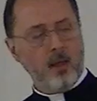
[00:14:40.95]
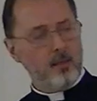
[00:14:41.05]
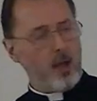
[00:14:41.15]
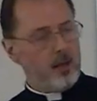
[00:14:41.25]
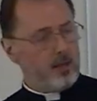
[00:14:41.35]

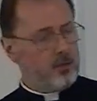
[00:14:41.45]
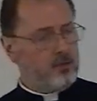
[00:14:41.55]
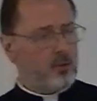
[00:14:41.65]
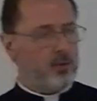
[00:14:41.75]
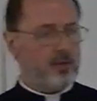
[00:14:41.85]
That in
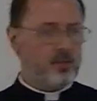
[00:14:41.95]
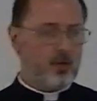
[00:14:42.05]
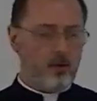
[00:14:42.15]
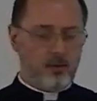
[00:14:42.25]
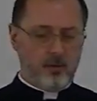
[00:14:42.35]
doing
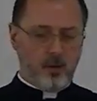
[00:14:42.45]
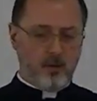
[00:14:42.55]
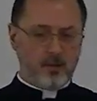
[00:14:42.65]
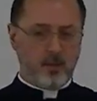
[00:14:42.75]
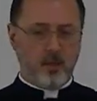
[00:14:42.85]
so, there
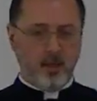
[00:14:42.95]
is an